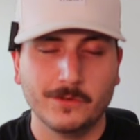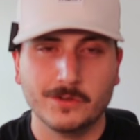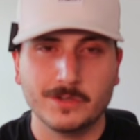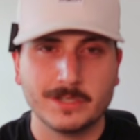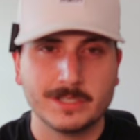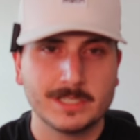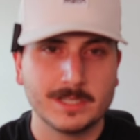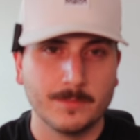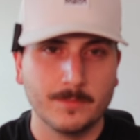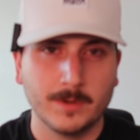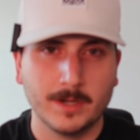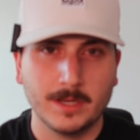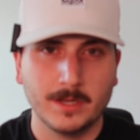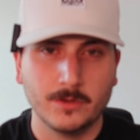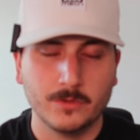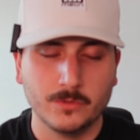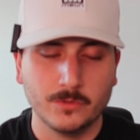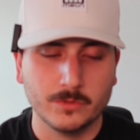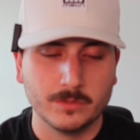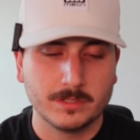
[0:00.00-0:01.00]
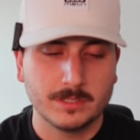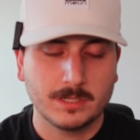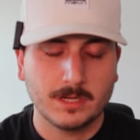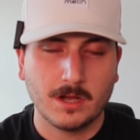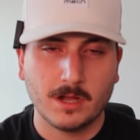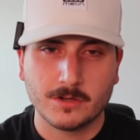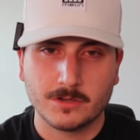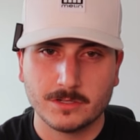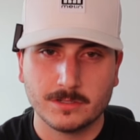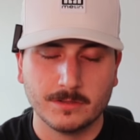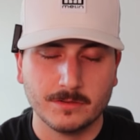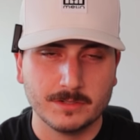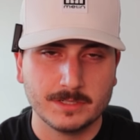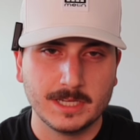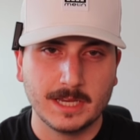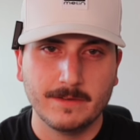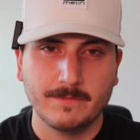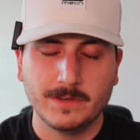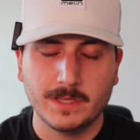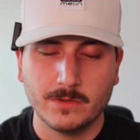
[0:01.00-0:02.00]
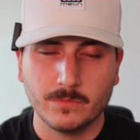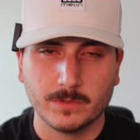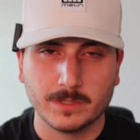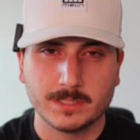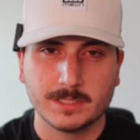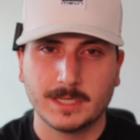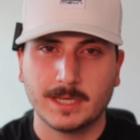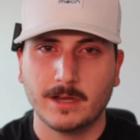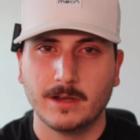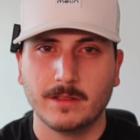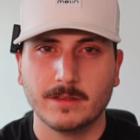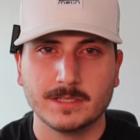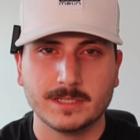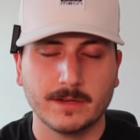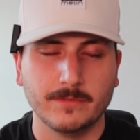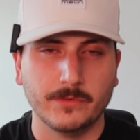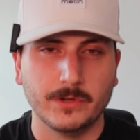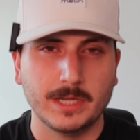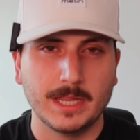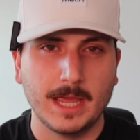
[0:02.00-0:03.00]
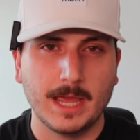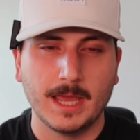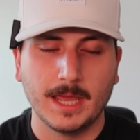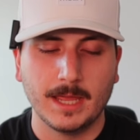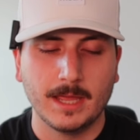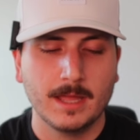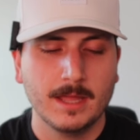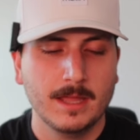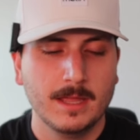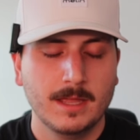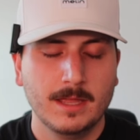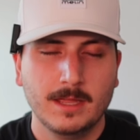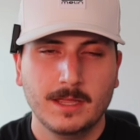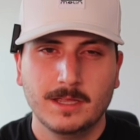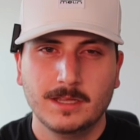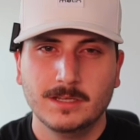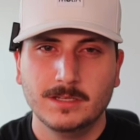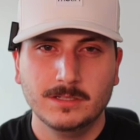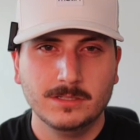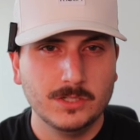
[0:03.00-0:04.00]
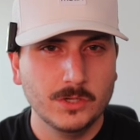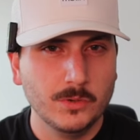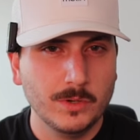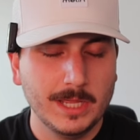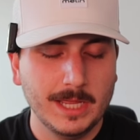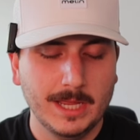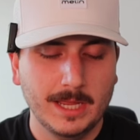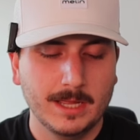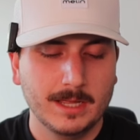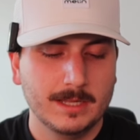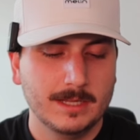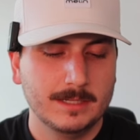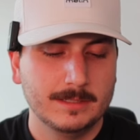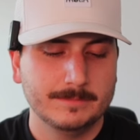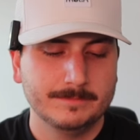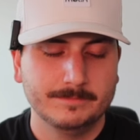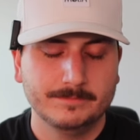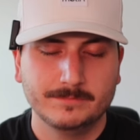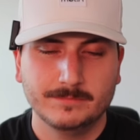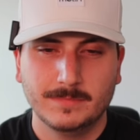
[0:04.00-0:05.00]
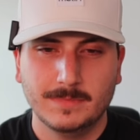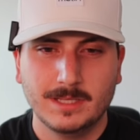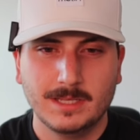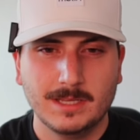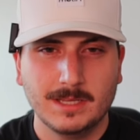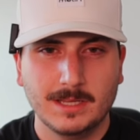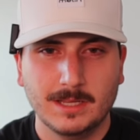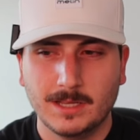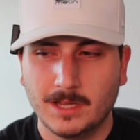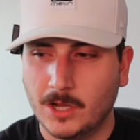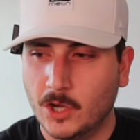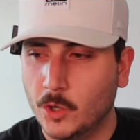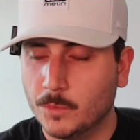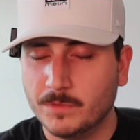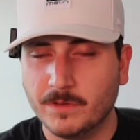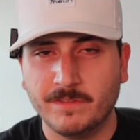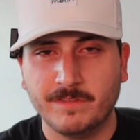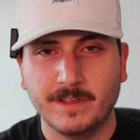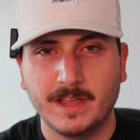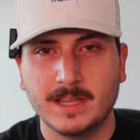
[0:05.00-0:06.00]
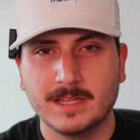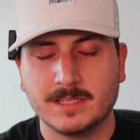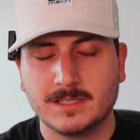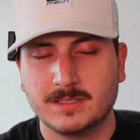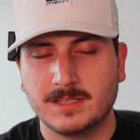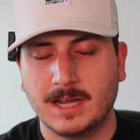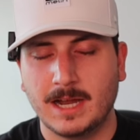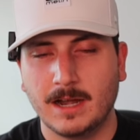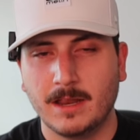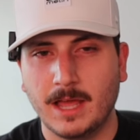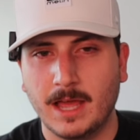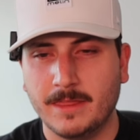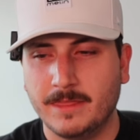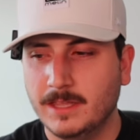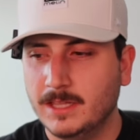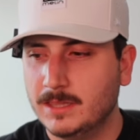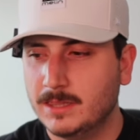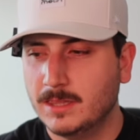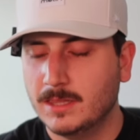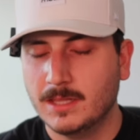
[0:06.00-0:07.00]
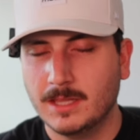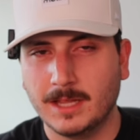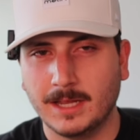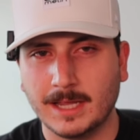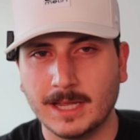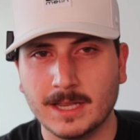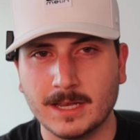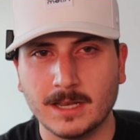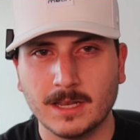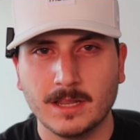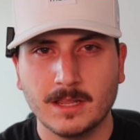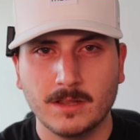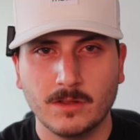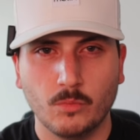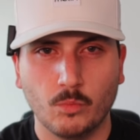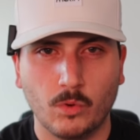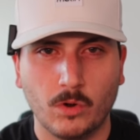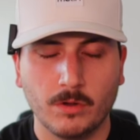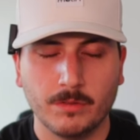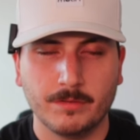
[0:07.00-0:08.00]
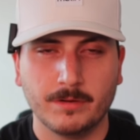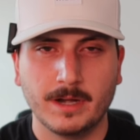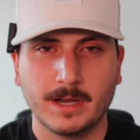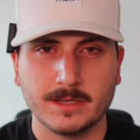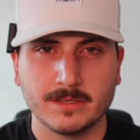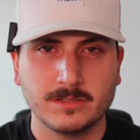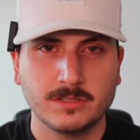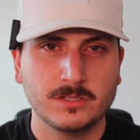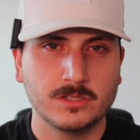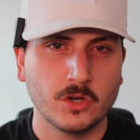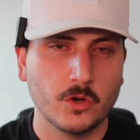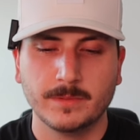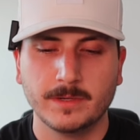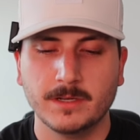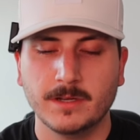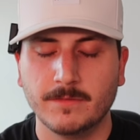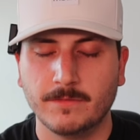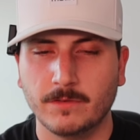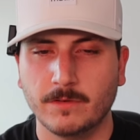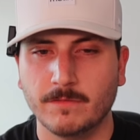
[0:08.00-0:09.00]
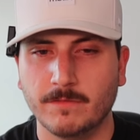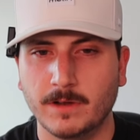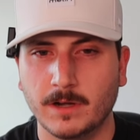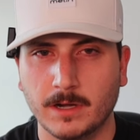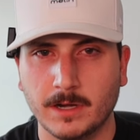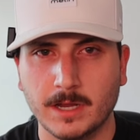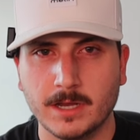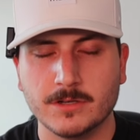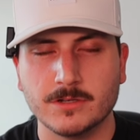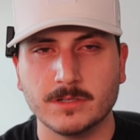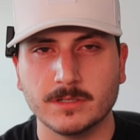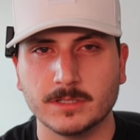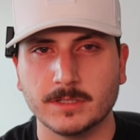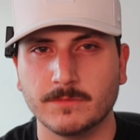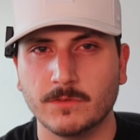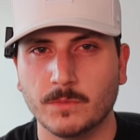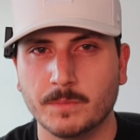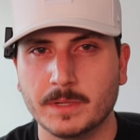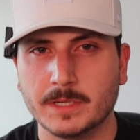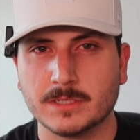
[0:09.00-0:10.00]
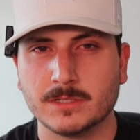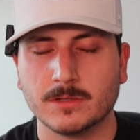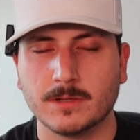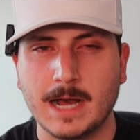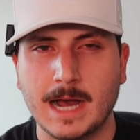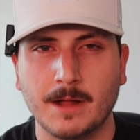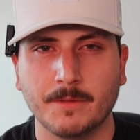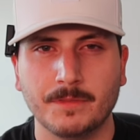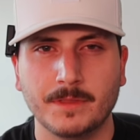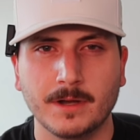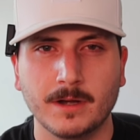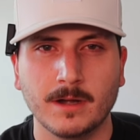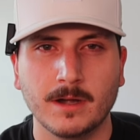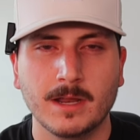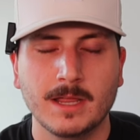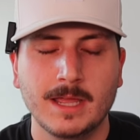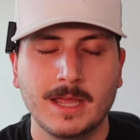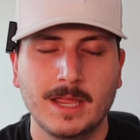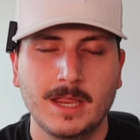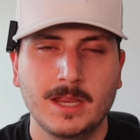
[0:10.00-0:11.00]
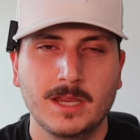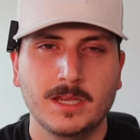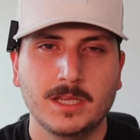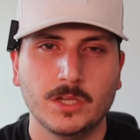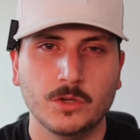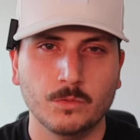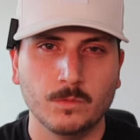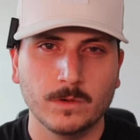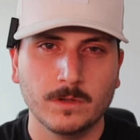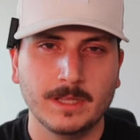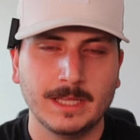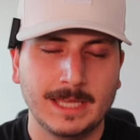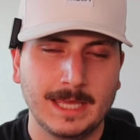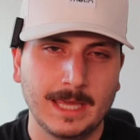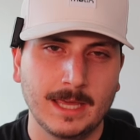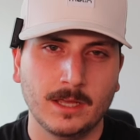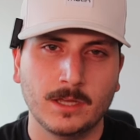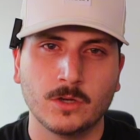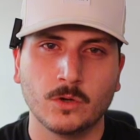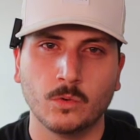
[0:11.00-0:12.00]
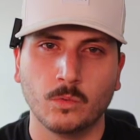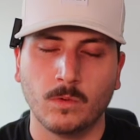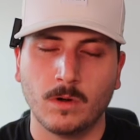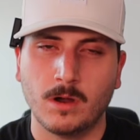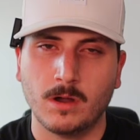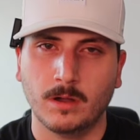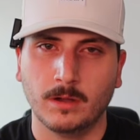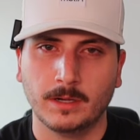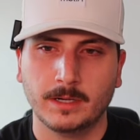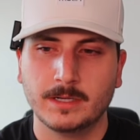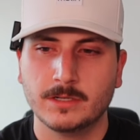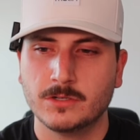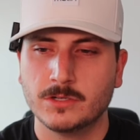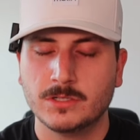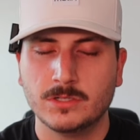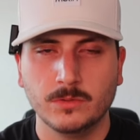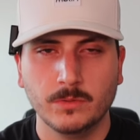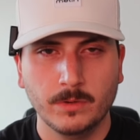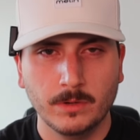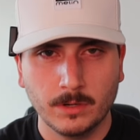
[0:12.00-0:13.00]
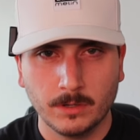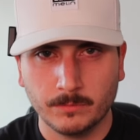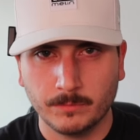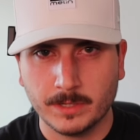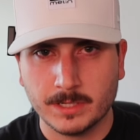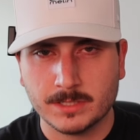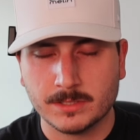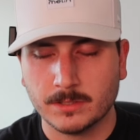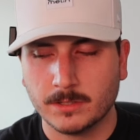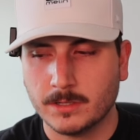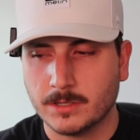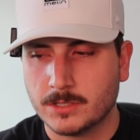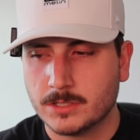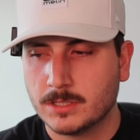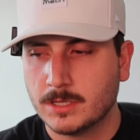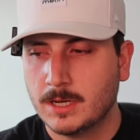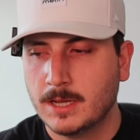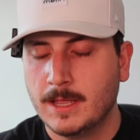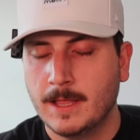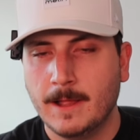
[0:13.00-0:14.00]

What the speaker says: you're just somebody who's conscious of their safety, wants to carry this every day. Duty, home defense. I think, again, Walther has so many different variations of their pistol out there. You really can't go wrong. Just do your own research.